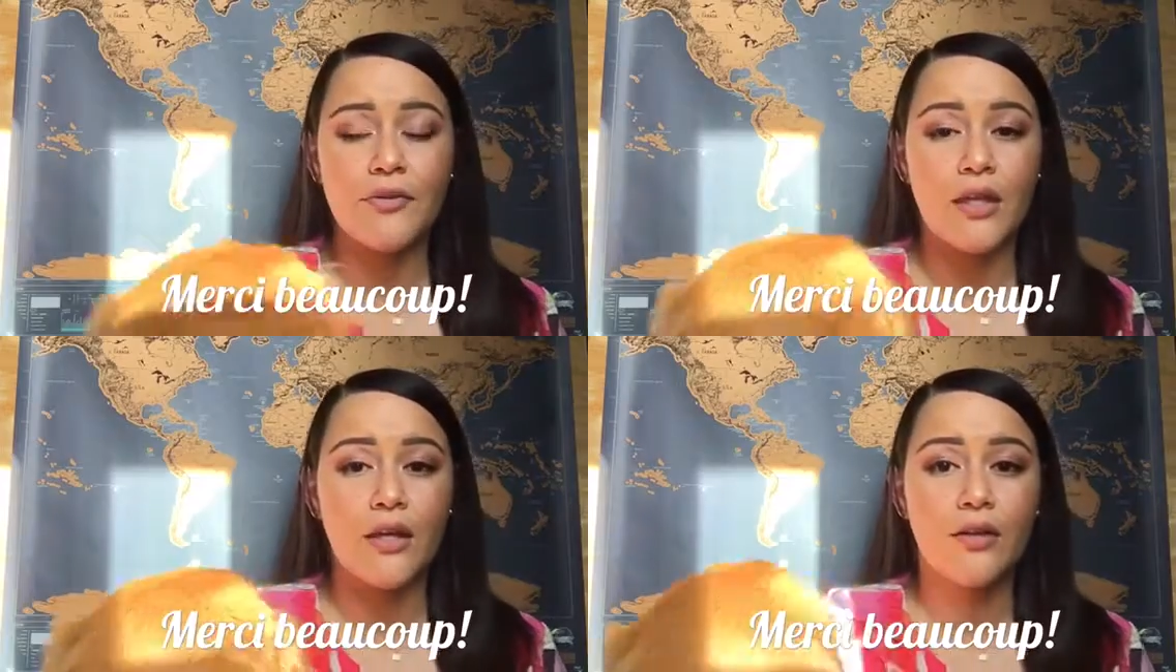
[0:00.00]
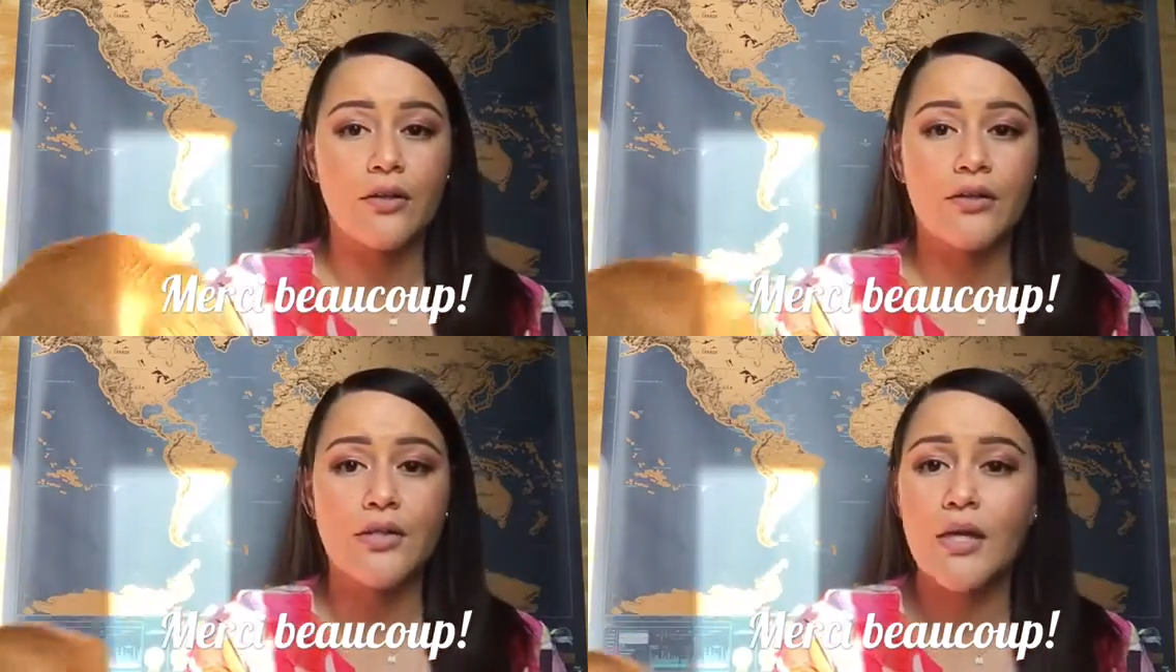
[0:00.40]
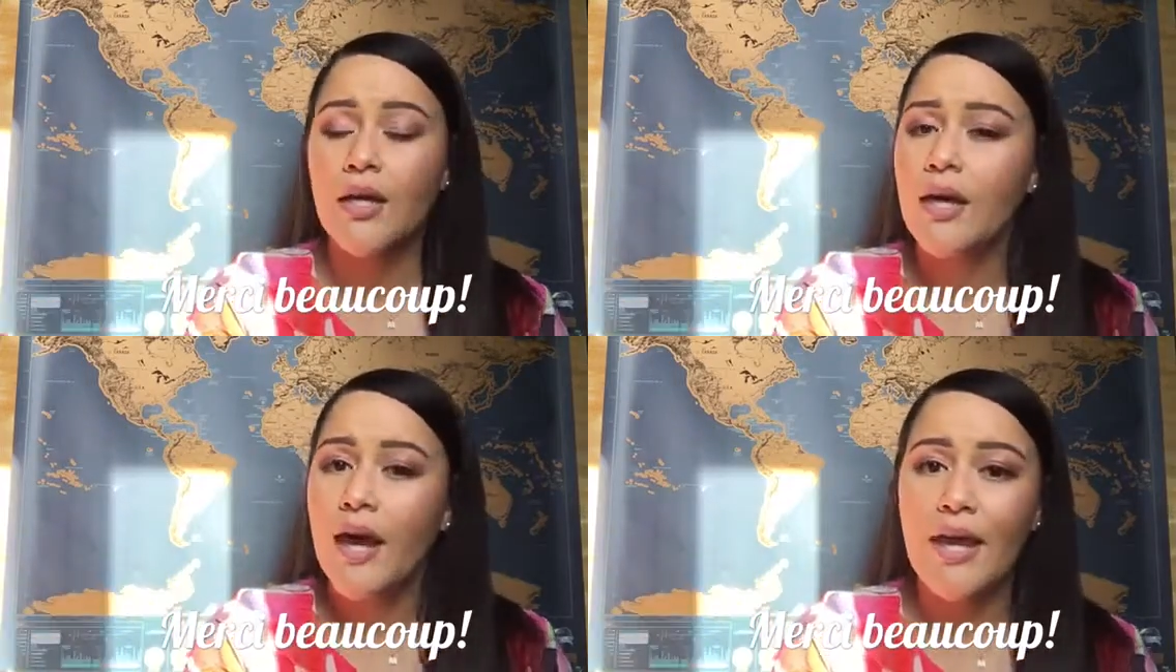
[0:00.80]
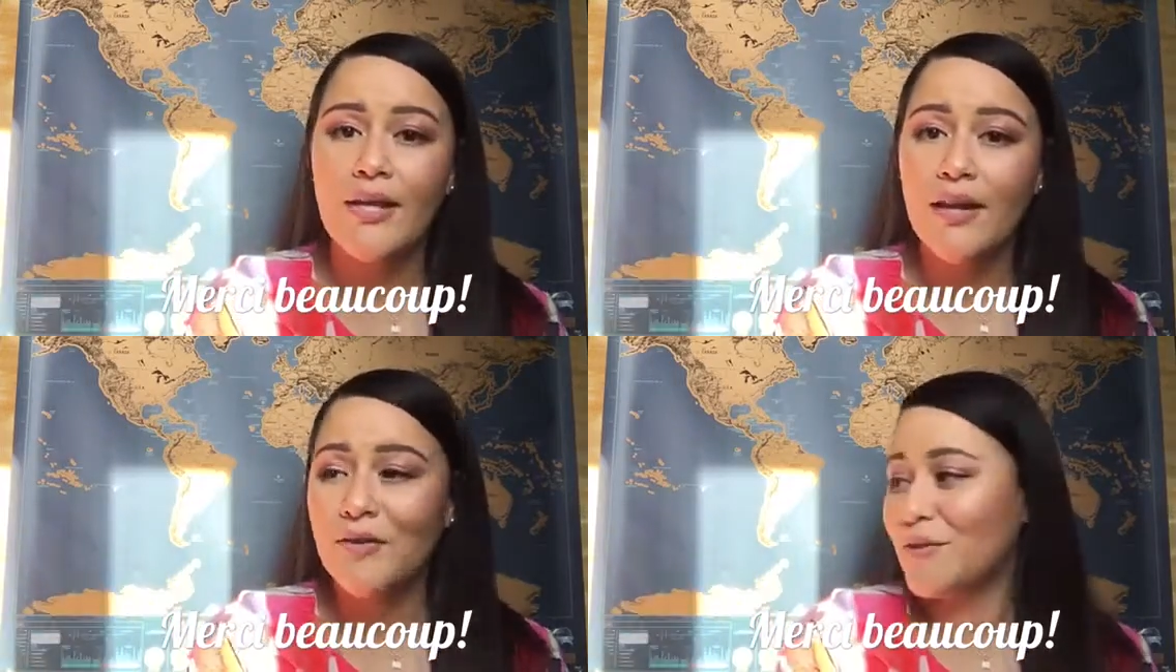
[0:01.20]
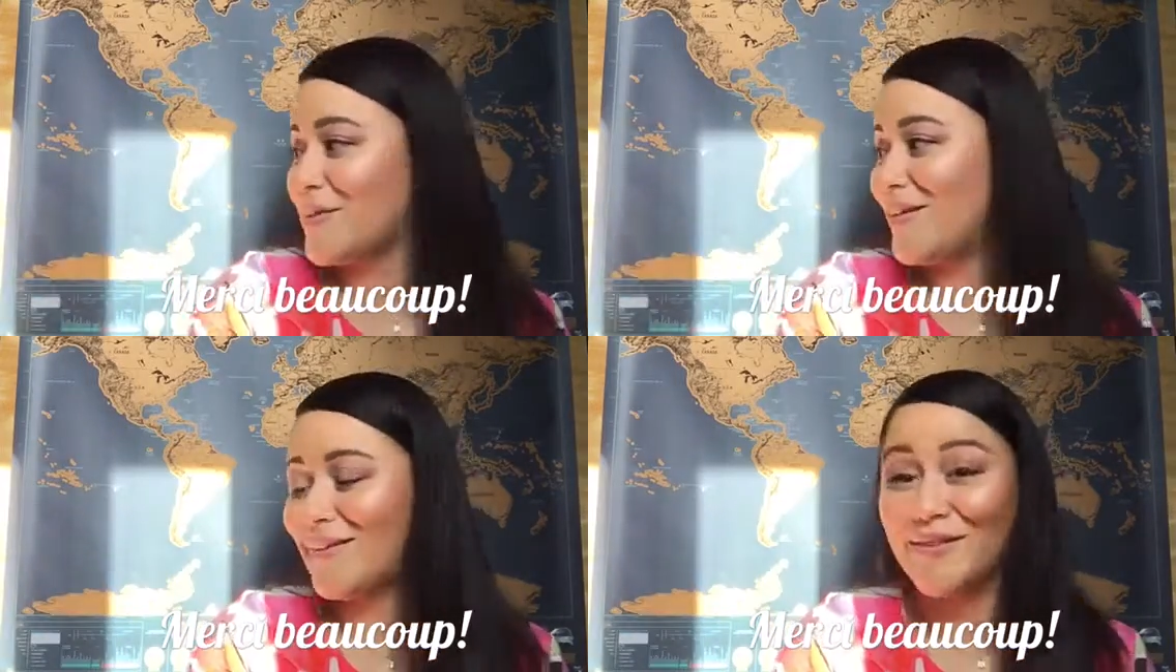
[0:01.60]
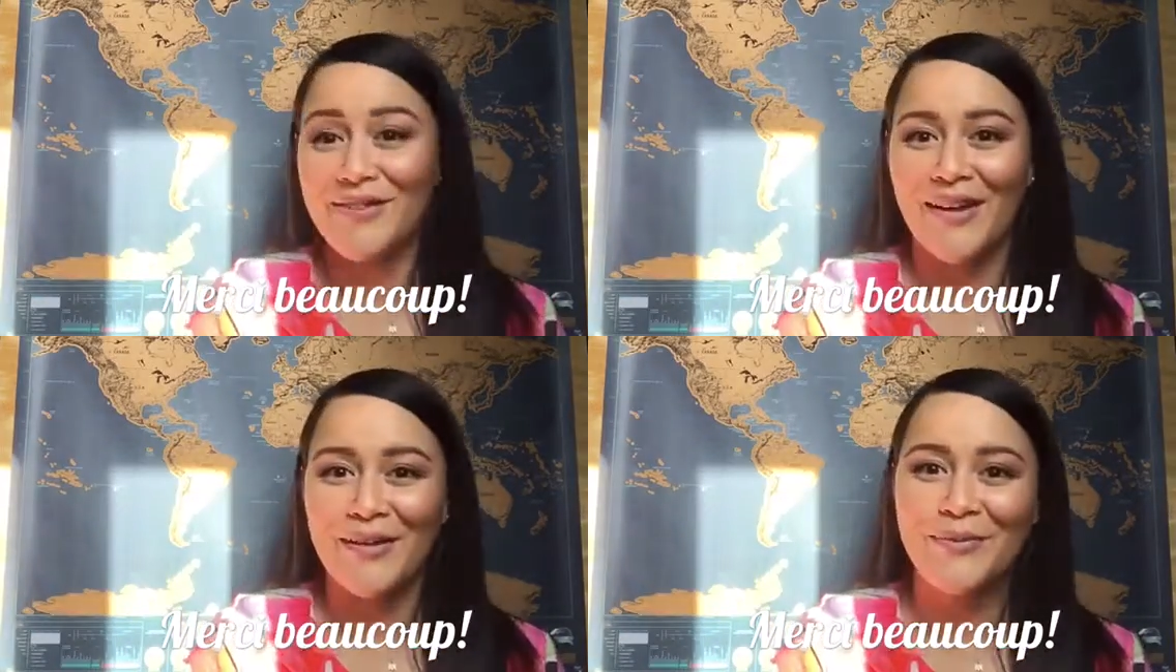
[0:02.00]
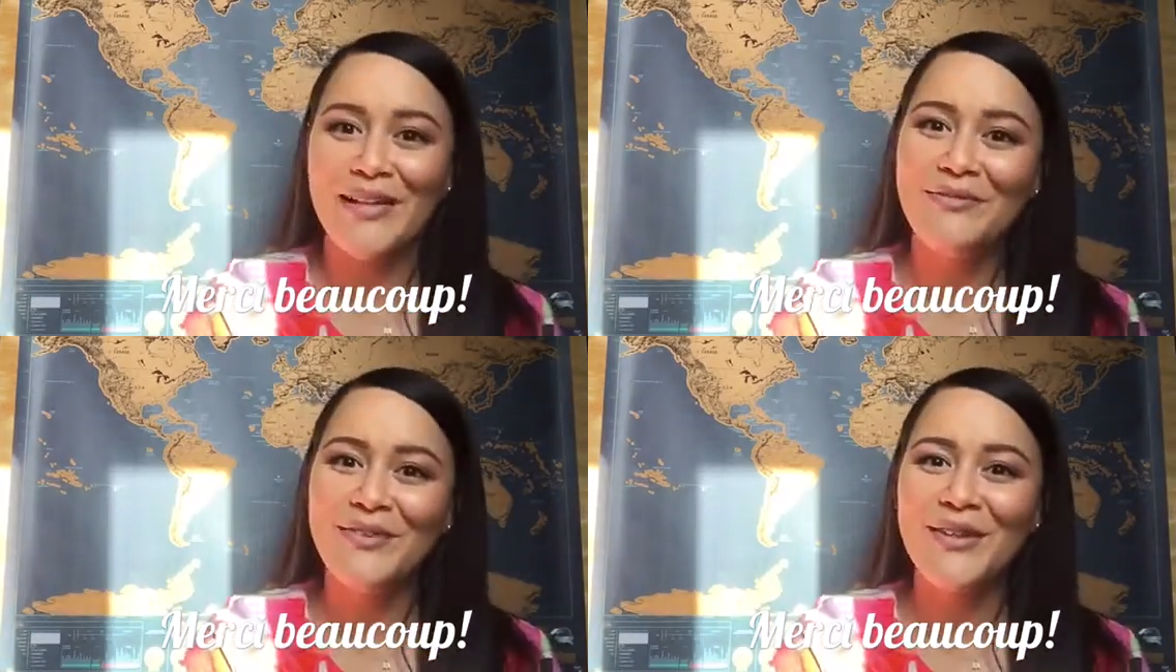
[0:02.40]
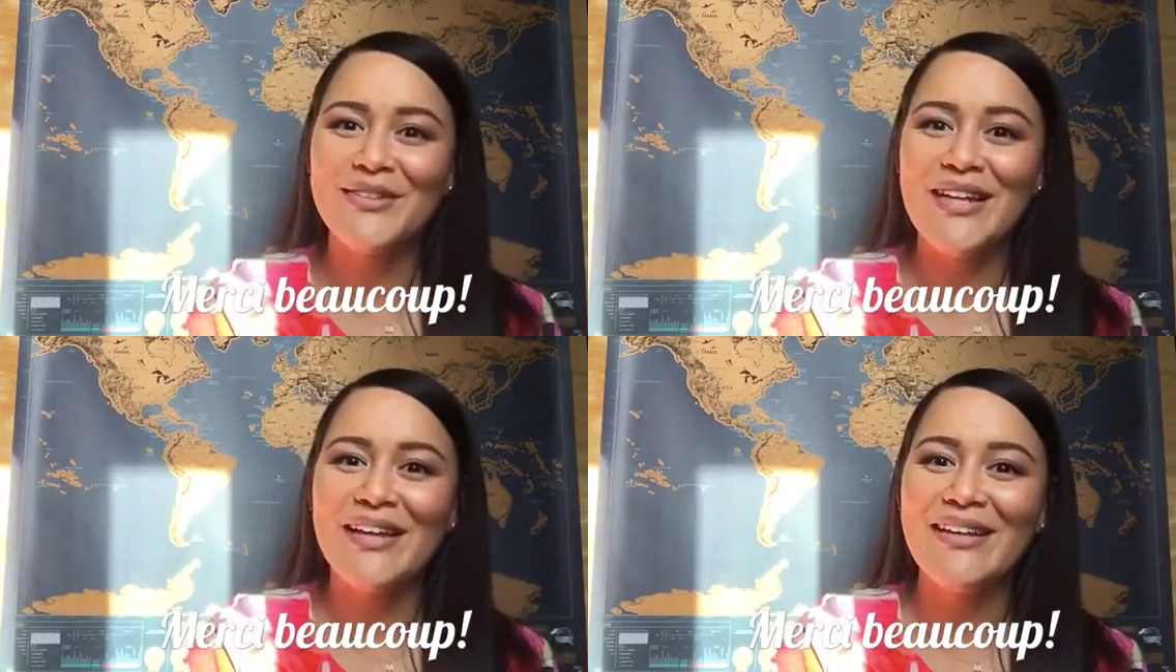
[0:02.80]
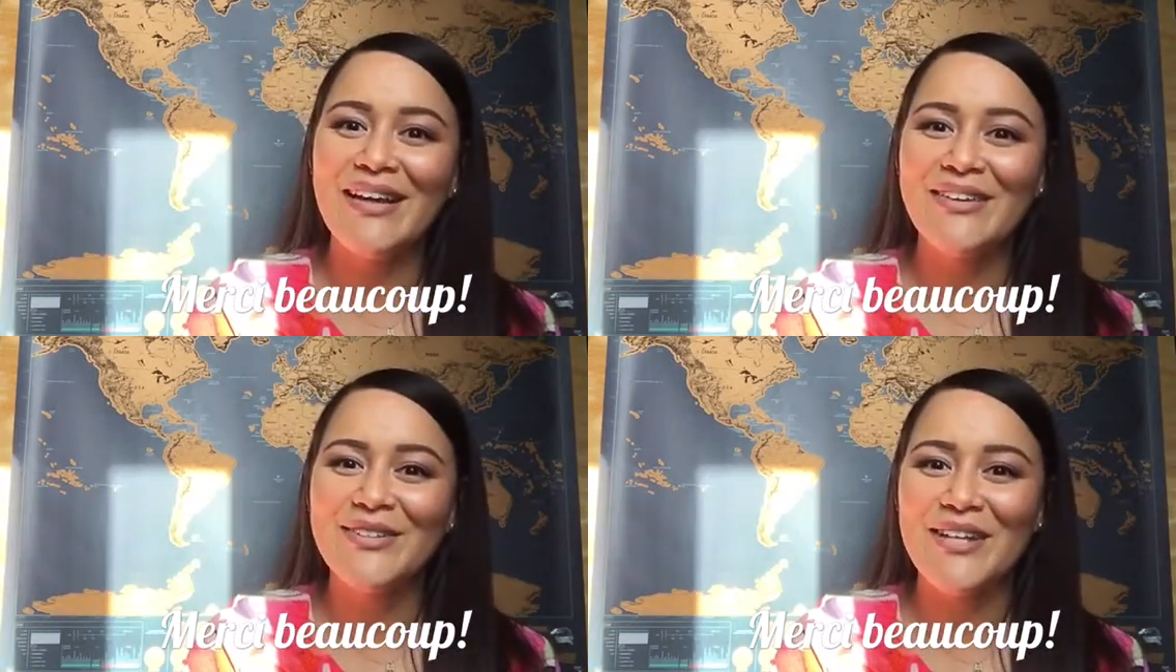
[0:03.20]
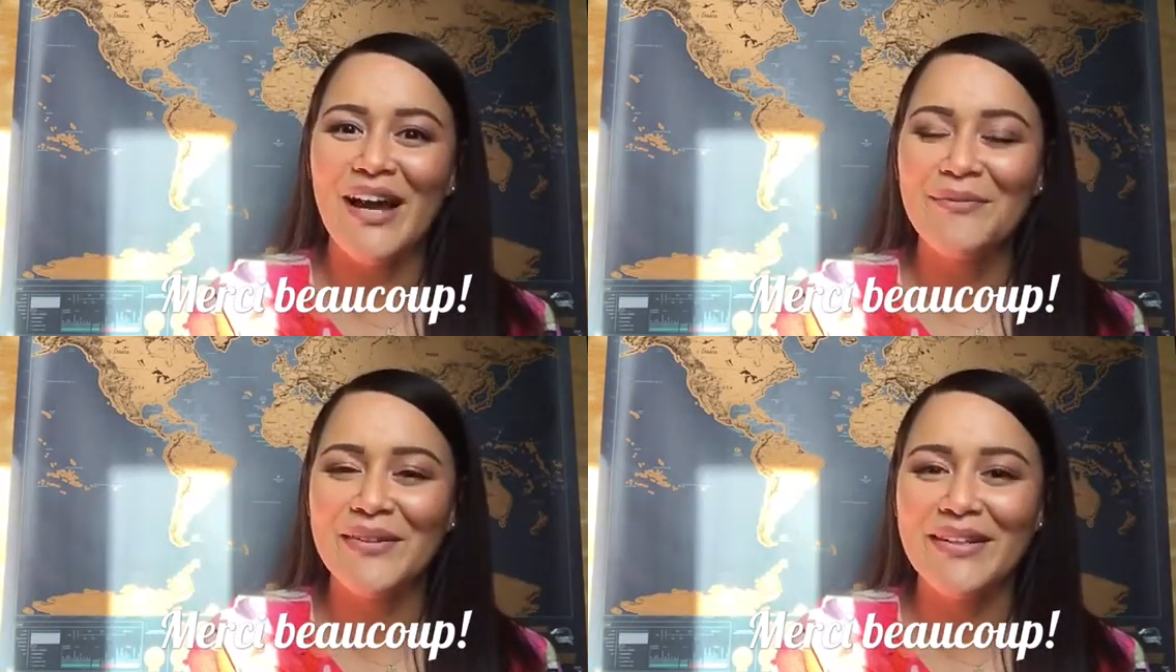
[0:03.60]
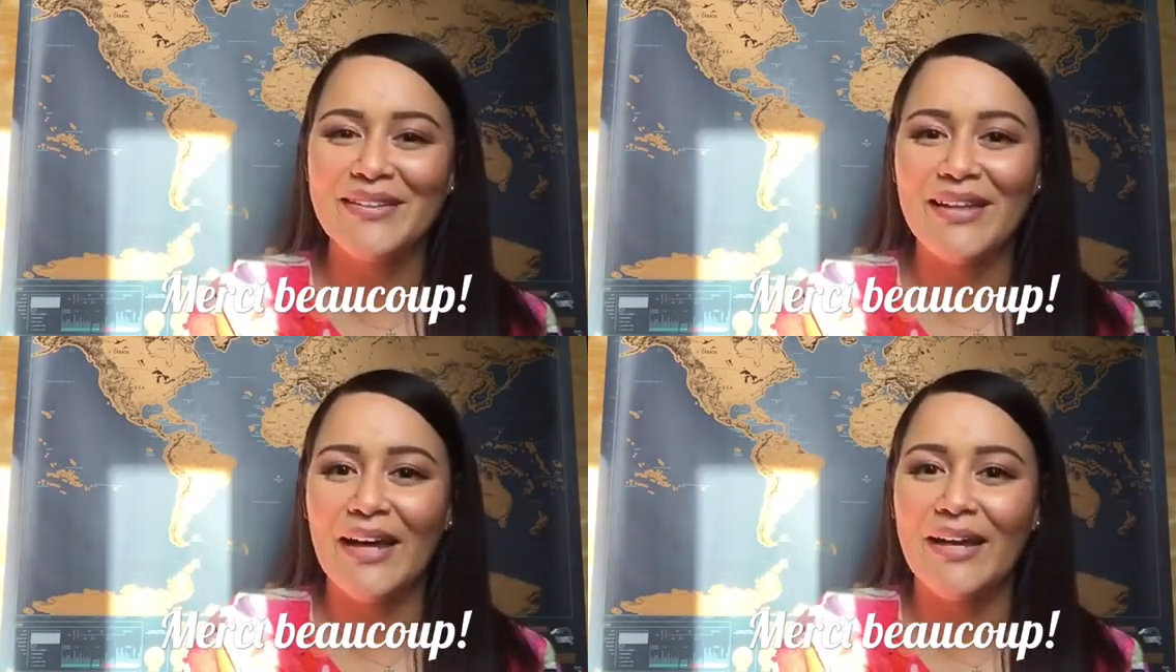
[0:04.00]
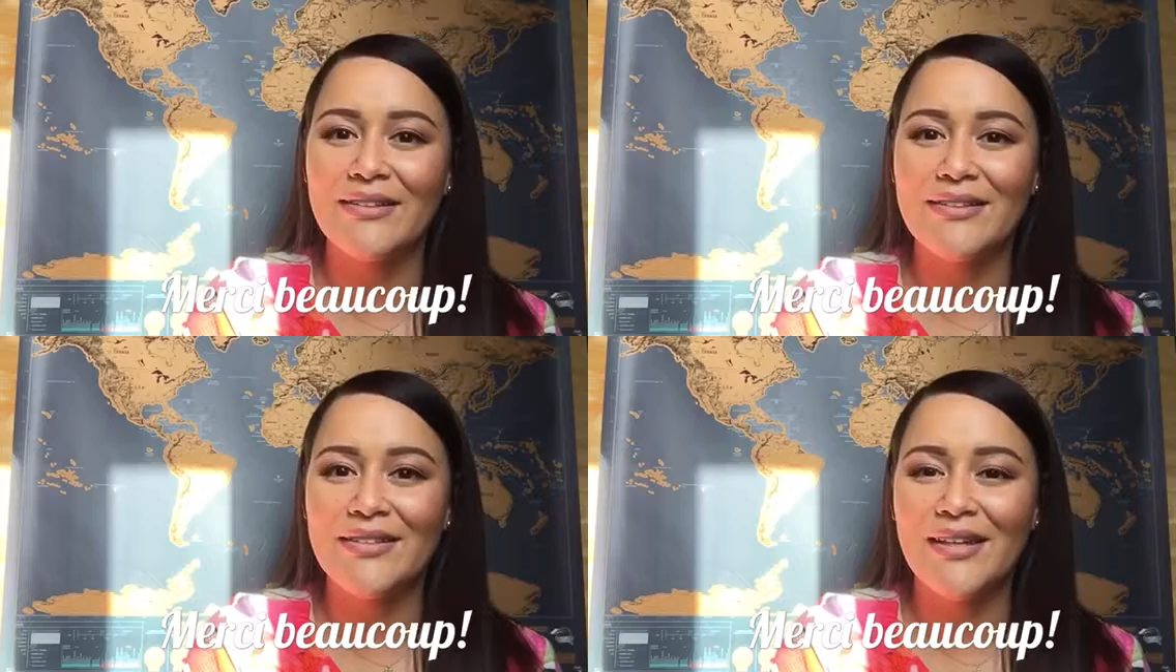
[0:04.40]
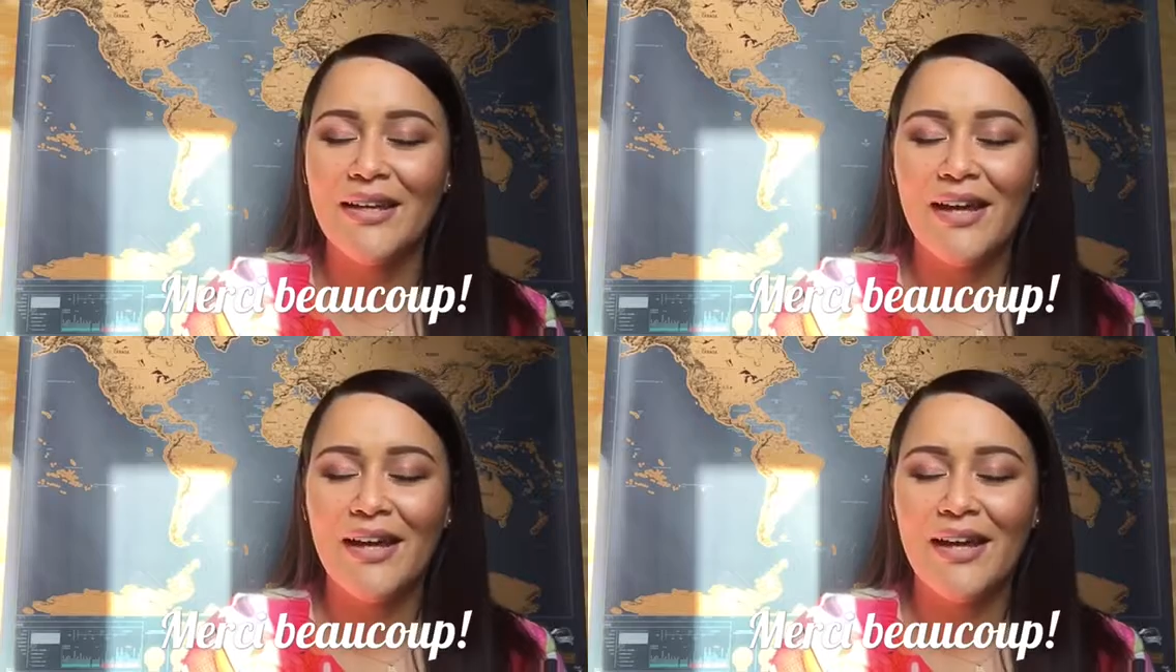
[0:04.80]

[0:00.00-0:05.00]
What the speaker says: there's any other, there's Autumn, if there's any other topic that